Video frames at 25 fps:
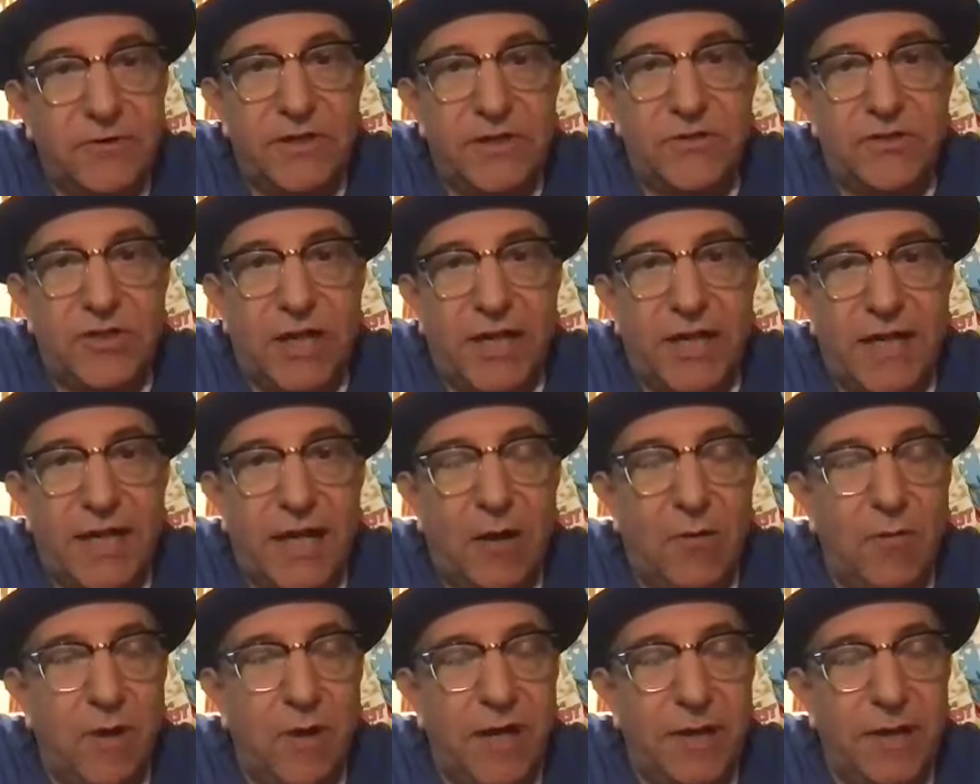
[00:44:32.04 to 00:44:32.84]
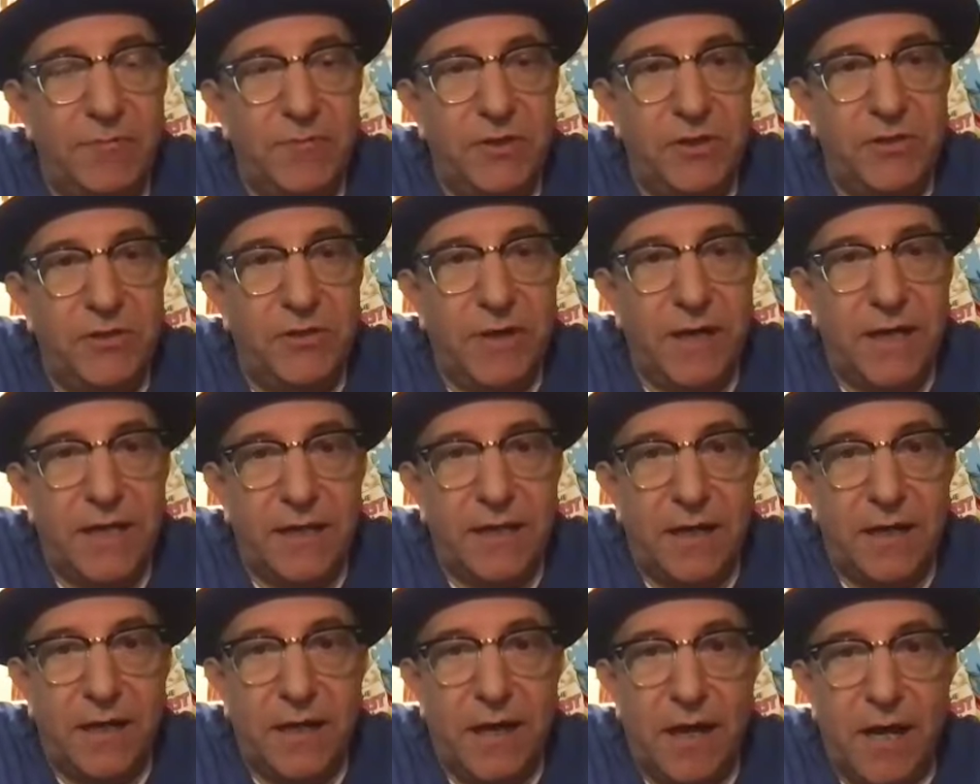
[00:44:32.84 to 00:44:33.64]
checking out what I'm
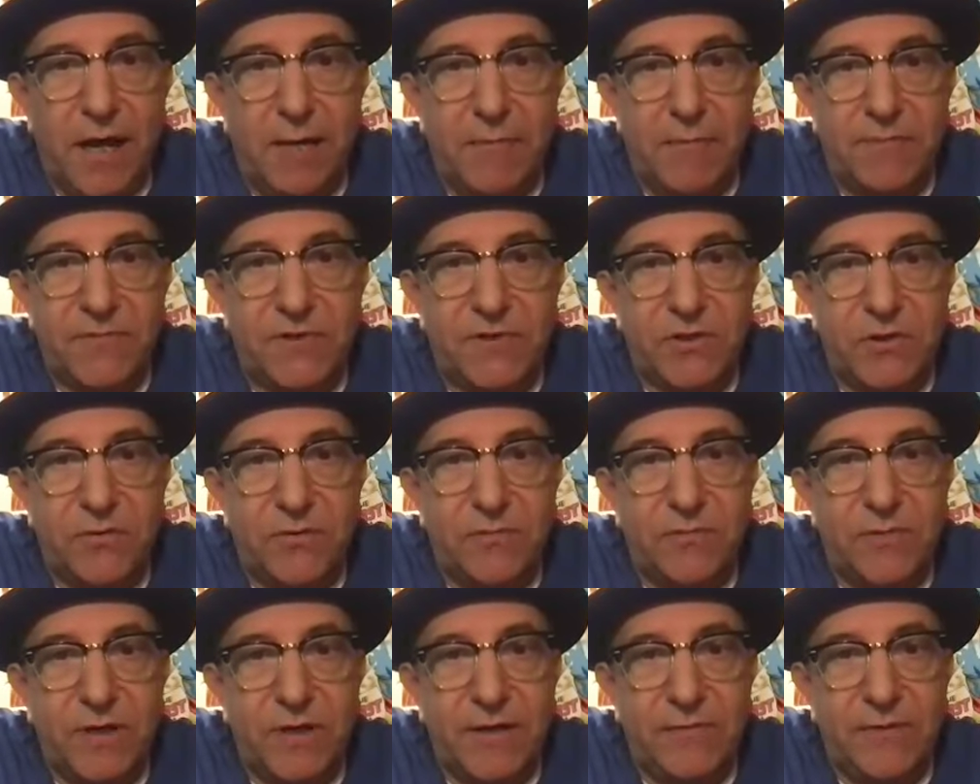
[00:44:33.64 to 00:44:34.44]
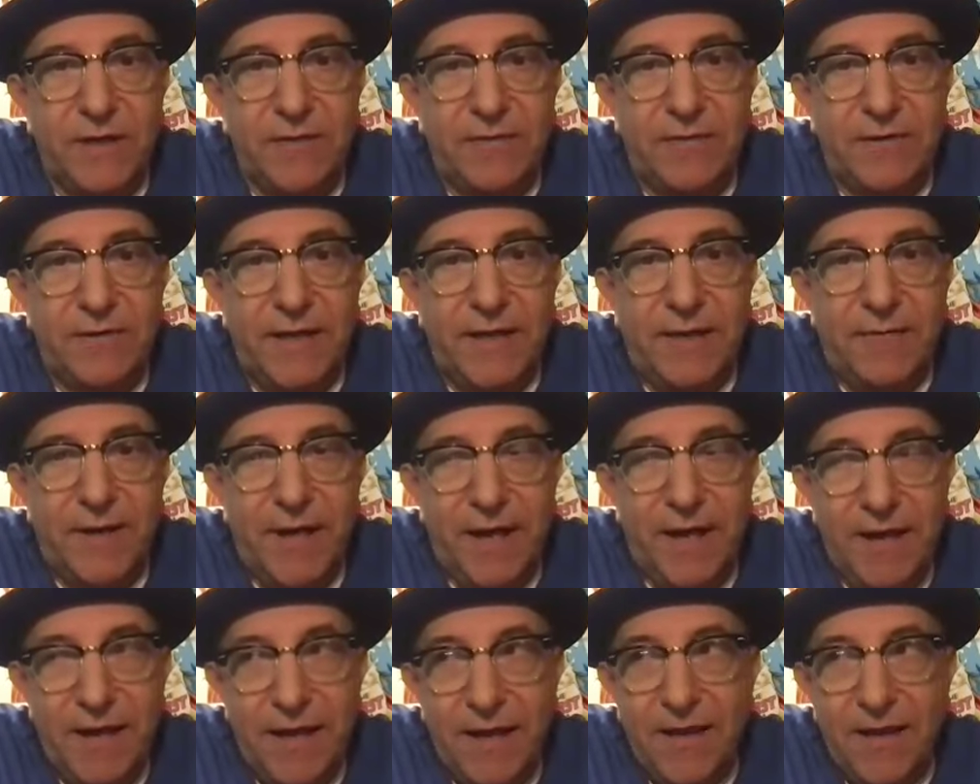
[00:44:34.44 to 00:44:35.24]
doing. So
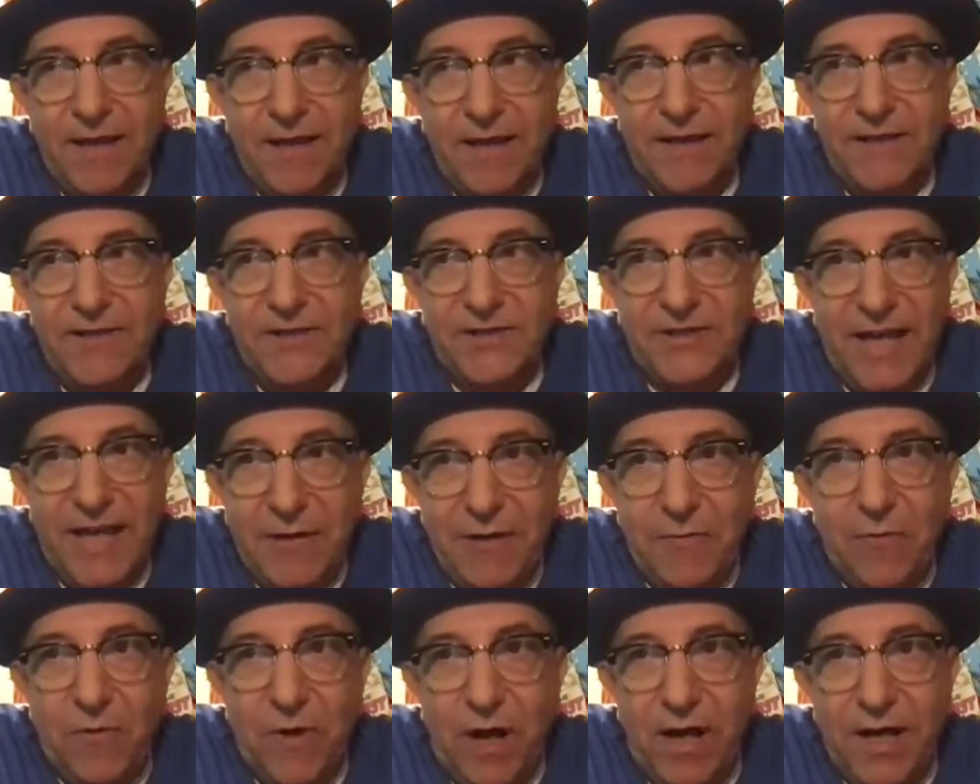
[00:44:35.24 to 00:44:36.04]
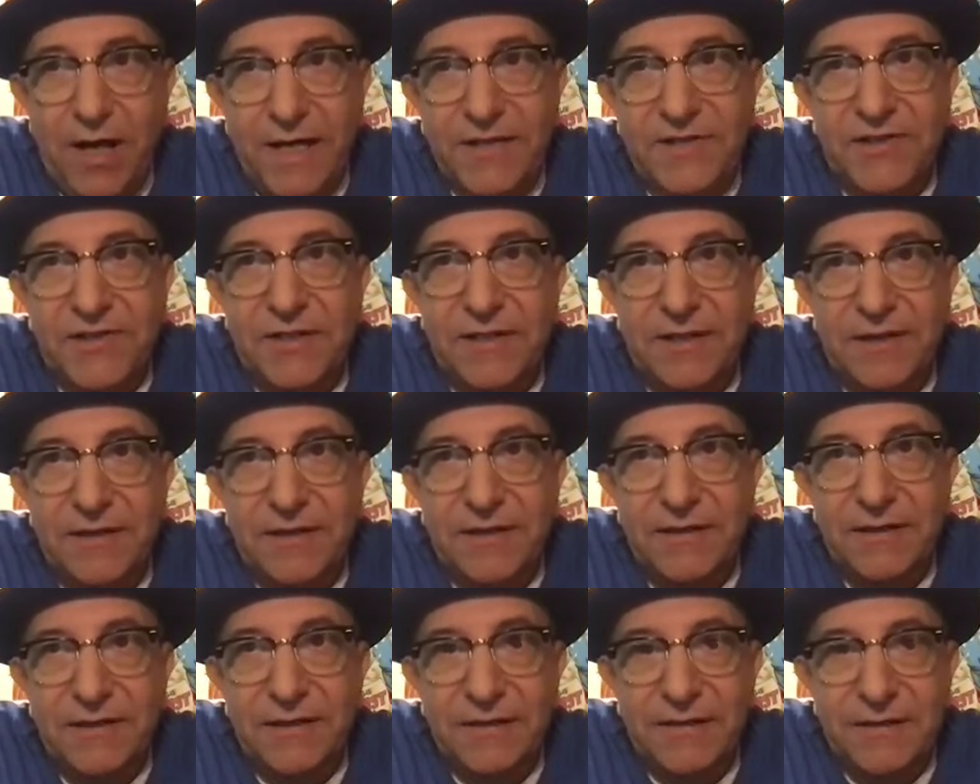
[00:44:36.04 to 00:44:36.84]
state-wise,
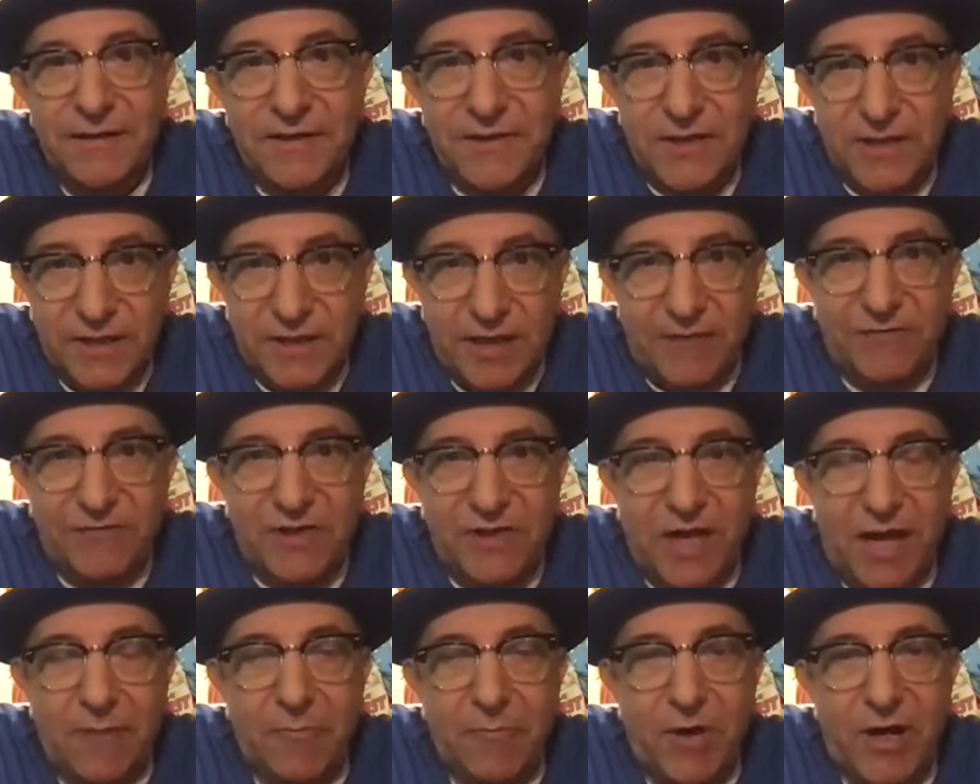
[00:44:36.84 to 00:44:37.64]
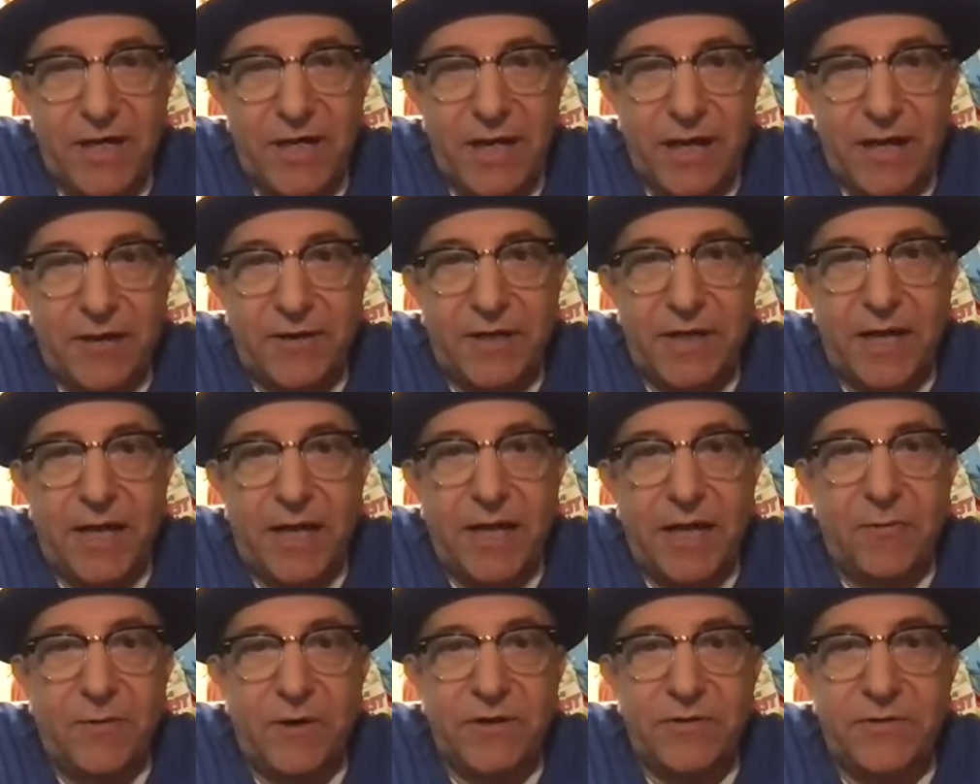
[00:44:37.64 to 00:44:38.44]
it's a tough time right now in
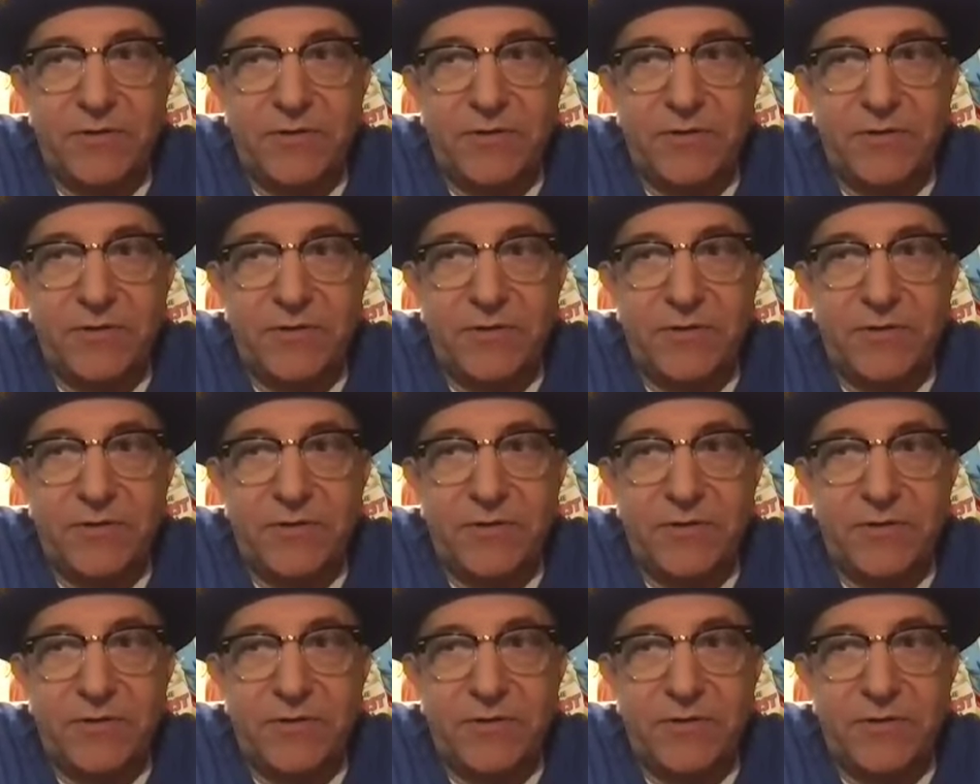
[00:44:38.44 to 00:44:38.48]
Iowa.